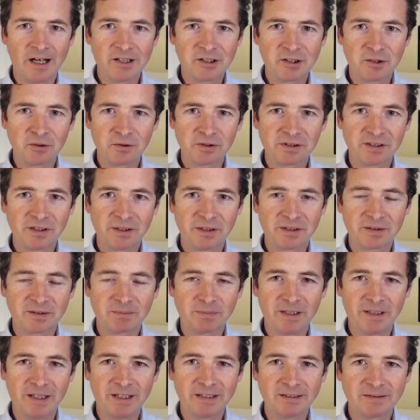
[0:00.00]
I should also
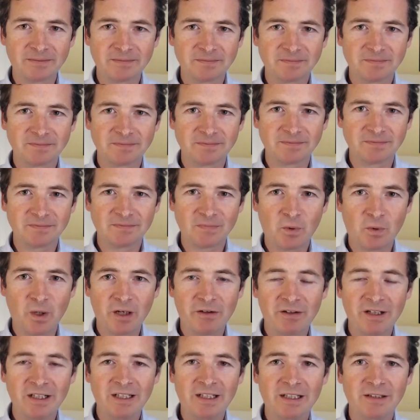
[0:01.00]
explain
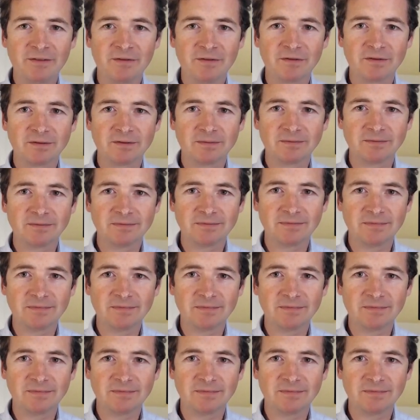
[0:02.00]
where I live.